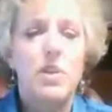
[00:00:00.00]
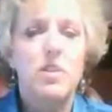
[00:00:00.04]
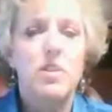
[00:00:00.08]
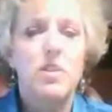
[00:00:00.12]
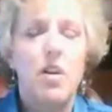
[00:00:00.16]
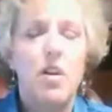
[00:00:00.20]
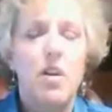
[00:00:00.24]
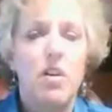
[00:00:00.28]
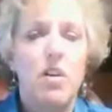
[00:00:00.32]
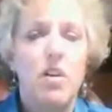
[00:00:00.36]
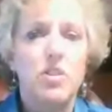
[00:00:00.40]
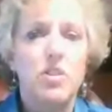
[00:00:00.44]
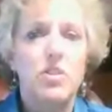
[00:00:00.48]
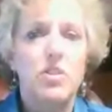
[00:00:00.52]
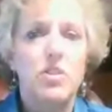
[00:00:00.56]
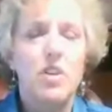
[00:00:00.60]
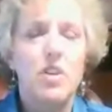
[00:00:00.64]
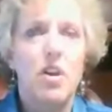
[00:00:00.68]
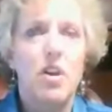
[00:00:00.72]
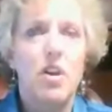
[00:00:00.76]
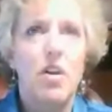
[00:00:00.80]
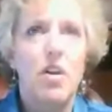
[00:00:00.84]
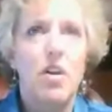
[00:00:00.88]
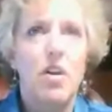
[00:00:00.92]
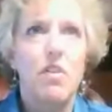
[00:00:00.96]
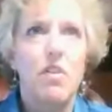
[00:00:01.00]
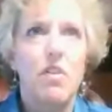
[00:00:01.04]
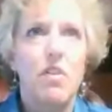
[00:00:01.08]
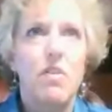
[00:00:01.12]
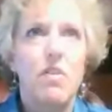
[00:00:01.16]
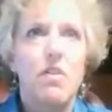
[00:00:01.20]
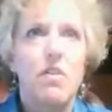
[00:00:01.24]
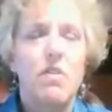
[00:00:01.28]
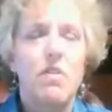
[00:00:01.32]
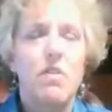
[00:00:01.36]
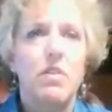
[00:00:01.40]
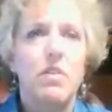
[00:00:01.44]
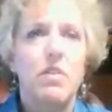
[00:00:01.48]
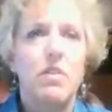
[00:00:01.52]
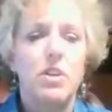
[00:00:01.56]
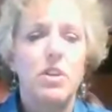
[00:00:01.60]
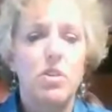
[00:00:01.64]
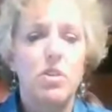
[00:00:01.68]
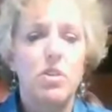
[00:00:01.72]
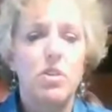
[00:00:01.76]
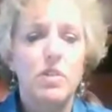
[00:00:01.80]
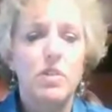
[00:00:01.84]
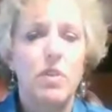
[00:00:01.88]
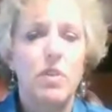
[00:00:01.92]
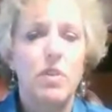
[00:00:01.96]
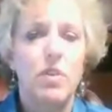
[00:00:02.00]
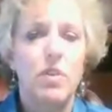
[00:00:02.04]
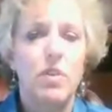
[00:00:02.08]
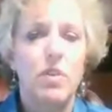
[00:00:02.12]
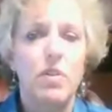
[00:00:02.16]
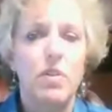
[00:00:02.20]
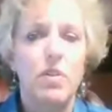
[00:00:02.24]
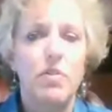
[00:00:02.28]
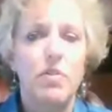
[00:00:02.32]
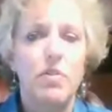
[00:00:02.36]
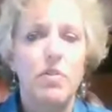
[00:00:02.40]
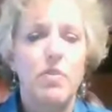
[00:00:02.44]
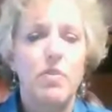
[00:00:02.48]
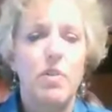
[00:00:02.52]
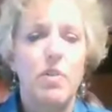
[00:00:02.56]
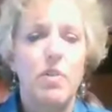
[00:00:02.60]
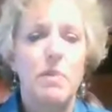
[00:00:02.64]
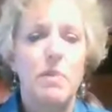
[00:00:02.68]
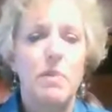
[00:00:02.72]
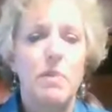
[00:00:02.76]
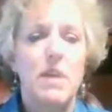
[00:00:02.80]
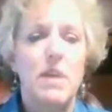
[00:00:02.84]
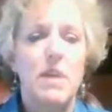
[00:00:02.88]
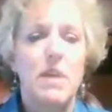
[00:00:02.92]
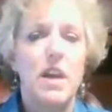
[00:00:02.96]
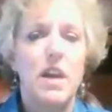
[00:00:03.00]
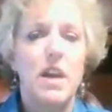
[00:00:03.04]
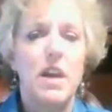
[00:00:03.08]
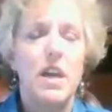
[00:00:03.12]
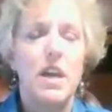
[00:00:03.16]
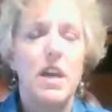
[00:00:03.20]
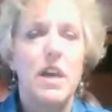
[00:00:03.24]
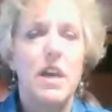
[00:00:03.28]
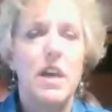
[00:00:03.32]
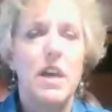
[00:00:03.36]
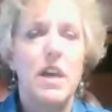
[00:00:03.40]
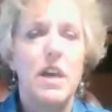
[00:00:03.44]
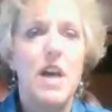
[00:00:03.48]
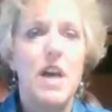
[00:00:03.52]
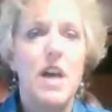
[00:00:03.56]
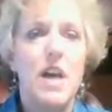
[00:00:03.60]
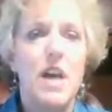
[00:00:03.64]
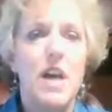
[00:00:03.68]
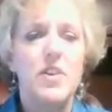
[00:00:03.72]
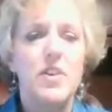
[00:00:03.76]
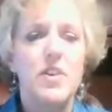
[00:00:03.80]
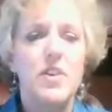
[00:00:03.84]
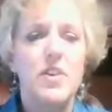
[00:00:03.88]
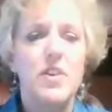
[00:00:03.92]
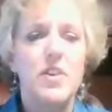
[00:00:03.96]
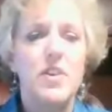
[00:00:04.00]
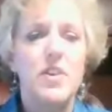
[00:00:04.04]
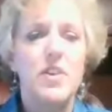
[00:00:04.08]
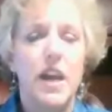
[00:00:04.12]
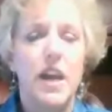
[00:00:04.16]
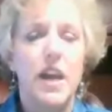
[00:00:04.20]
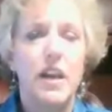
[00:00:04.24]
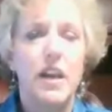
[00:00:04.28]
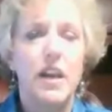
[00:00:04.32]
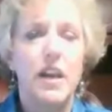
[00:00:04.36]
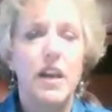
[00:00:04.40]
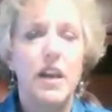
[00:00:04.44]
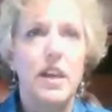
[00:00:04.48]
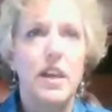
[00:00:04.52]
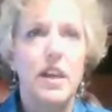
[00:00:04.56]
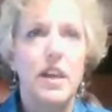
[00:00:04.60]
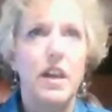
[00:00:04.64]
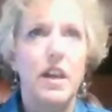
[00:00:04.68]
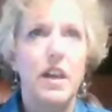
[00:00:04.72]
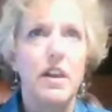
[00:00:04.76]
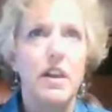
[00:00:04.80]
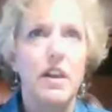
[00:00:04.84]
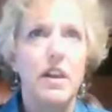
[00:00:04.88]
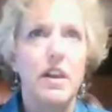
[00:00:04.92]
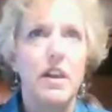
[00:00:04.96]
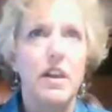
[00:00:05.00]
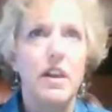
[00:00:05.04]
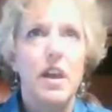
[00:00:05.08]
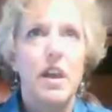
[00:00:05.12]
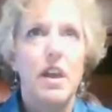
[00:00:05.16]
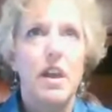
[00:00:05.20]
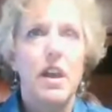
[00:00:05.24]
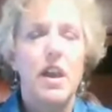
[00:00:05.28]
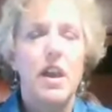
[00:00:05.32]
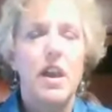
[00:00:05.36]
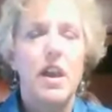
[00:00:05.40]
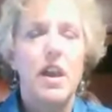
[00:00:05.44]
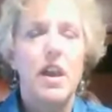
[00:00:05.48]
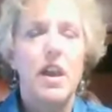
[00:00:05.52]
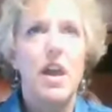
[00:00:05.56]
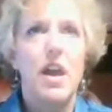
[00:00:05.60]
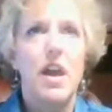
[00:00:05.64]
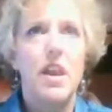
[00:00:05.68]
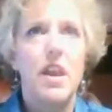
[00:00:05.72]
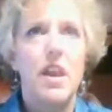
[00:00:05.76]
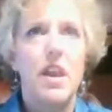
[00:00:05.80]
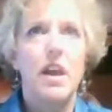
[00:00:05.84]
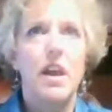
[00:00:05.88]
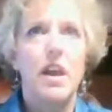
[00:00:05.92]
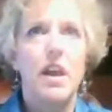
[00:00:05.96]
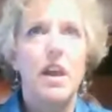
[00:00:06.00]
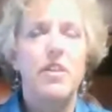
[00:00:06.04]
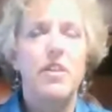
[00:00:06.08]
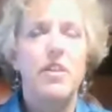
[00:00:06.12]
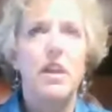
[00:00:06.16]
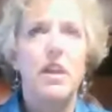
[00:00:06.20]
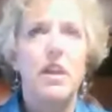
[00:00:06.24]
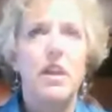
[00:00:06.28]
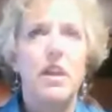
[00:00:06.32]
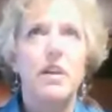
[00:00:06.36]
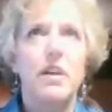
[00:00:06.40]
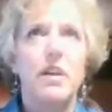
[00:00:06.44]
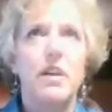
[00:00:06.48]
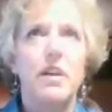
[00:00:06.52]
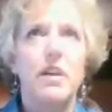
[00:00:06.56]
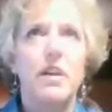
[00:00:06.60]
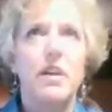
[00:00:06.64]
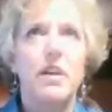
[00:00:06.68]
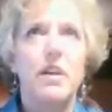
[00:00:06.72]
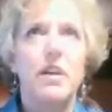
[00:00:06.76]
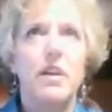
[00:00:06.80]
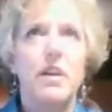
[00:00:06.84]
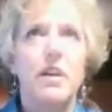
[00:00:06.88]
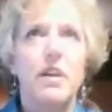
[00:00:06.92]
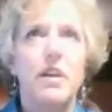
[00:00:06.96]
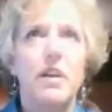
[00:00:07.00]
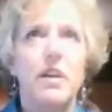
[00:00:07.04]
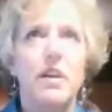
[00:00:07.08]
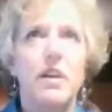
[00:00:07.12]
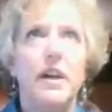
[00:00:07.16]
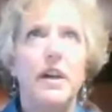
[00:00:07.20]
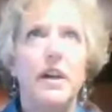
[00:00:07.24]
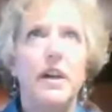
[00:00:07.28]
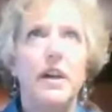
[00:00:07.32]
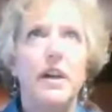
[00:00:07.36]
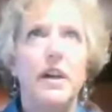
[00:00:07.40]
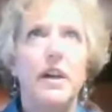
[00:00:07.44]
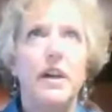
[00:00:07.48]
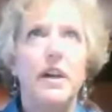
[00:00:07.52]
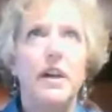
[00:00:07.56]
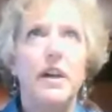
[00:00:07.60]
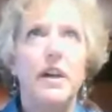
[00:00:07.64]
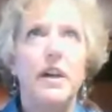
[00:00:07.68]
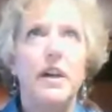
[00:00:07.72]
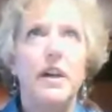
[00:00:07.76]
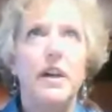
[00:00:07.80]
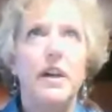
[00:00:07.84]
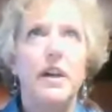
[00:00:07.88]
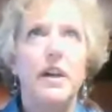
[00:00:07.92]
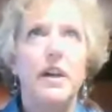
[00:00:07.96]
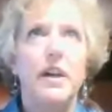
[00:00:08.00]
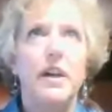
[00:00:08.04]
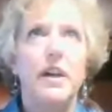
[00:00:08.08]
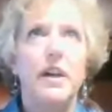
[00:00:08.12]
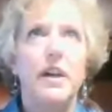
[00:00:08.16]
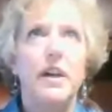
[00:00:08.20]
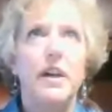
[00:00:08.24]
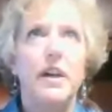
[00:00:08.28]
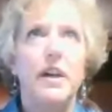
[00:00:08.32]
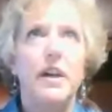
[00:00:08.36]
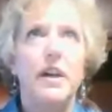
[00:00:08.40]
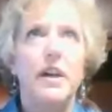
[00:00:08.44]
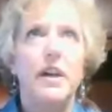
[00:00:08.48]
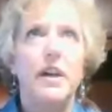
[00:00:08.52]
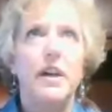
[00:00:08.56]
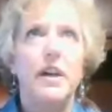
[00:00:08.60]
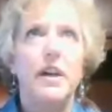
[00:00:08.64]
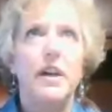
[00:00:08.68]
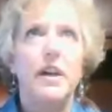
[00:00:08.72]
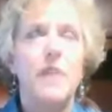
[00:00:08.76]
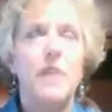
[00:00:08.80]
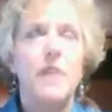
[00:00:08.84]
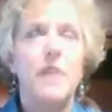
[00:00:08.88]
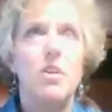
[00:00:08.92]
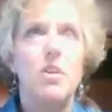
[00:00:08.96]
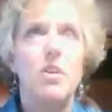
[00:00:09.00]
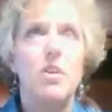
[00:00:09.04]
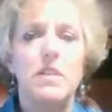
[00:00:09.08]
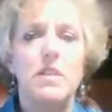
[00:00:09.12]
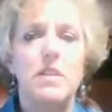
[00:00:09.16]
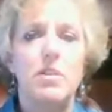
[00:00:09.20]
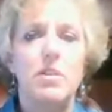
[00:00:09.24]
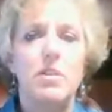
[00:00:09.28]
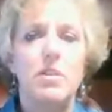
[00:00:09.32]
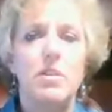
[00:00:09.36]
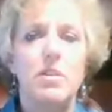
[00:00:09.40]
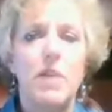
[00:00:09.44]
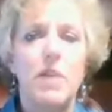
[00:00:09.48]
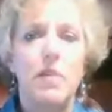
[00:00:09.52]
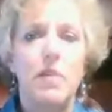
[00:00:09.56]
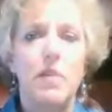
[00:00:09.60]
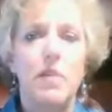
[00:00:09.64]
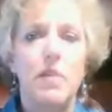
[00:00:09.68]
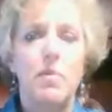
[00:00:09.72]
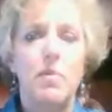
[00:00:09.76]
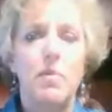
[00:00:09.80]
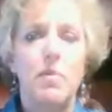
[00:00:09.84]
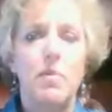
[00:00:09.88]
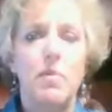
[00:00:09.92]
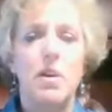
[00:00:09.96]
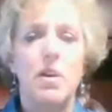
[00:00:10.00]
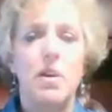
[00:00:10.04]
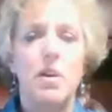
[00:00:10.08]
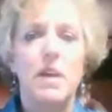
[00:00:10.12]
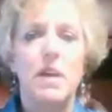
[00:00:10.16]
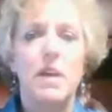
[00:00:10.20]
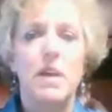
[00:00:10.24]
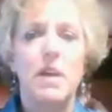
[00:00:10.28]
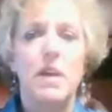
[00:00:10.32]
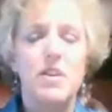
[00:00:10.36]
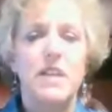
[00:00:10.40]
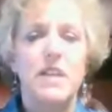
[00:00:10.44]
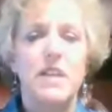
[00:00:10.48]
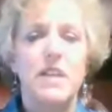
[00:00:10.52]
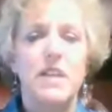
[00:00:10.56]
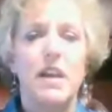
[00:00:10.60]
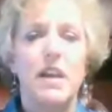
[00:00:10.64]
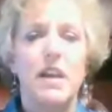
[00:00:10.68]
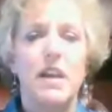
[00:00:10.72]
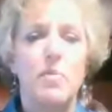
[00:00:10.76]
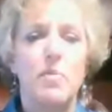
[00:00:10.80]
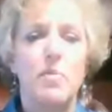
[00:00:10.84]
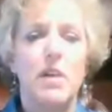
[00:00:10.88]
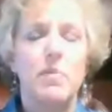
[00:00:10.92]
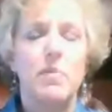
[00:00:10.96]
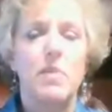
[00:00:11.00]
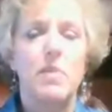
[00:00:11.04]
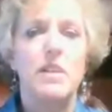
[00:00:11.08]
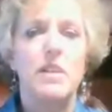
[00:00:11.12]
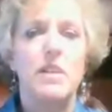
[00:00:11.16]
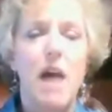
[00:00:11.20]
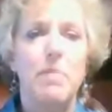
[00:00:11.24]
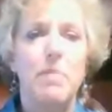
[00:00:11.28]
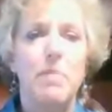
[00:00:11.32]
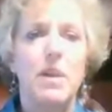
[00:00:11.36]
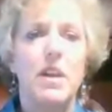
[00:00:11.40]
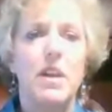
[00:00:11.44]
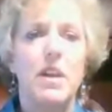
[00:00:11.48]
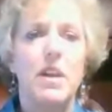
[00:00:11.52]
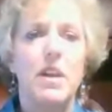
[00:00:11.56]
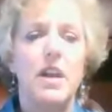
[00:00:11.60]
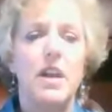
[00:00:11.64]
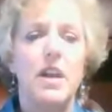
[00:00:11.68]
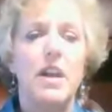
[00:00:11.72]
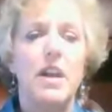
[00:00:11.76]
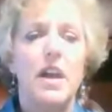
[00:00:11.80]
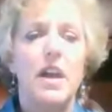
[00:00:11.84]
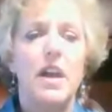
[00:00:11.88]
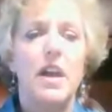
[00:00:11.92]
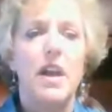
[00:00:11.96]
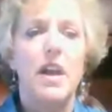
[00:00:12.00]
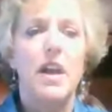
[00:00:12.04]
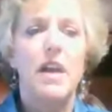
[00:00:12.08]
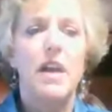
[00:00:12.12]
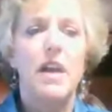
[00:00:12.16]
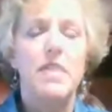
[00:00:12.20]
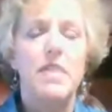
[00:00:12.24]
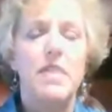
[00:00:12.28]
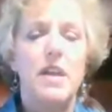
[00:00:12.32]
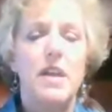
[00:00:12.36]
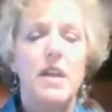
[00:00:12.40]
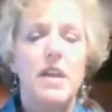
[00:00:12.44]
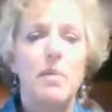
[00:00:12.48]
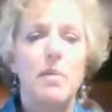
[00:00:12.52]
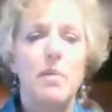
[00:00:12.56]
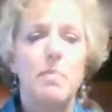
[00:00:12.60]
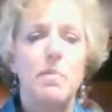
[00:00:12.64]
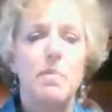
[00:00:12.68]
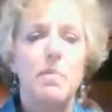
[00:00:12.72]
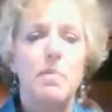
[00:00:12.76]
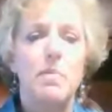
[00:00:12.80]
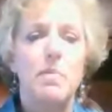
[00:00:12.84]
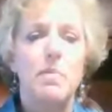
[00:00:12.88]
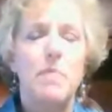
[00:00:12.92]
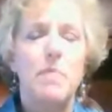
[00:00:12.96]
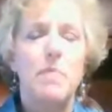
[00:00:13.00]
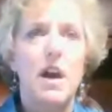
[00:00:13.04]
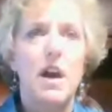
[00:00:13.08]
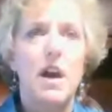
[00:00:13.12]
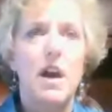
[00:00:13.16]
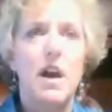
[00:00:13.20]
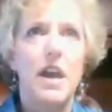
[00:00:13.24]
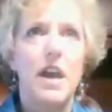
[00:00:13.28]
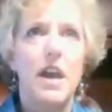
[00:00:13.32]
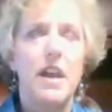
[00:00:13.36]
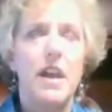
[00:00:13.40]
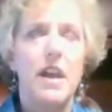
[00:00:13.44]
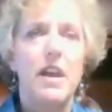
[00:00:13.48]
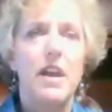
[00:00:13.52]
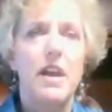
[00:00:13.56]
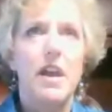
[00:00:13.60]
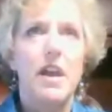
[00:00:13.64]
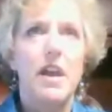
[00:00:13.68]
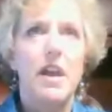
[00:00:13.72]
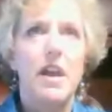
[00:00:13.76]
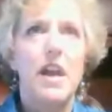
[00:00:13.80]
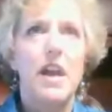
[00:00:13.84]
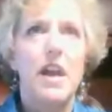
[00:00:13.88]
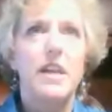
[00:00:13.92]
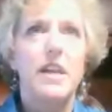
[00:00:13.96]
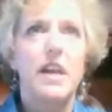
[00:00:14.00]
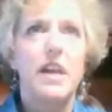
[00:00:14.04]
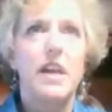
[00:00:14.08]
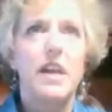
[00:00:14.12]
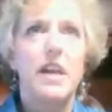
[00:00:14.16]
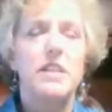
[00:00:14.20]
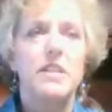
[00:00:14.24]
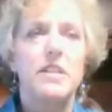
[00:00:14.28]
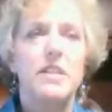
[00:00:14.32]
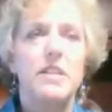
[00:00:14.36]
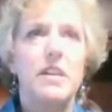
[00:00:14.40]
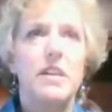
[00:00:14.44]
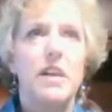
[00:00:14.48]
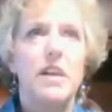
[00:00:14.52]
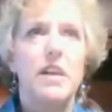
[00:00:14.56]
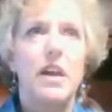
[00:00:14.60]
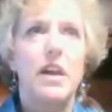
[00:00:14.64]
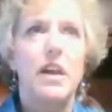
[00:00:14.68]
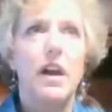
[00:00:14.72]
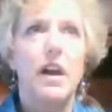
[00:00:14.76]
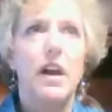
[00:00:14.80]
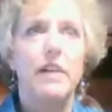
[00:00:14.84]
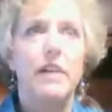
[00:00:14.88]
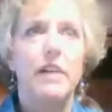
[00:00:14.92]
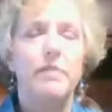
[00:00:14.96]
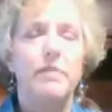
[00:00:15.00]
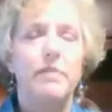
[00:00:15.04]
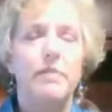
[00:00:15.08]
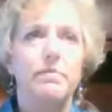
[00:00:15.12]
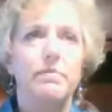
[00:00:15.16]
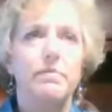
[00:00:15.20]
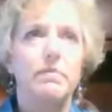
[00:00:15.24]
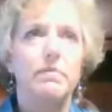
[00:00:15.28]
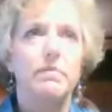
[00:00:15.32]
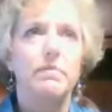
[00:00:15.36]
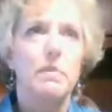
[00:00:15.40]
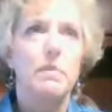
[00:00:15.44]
that was also useful for me in understanding, and I think, I don't know if is the right word, but understanding what was happening, and thereby, I guess,